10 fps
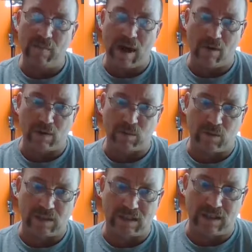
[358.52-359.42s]
Power
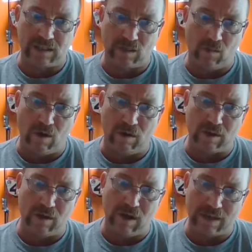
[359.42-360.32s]
Sports Series at
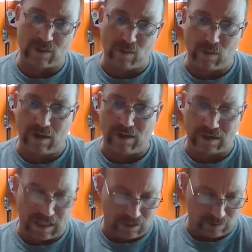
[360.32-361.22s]
Waldo has a winter
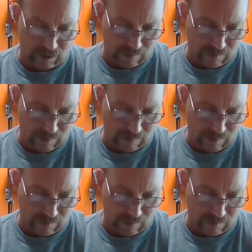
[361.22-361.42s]
schedule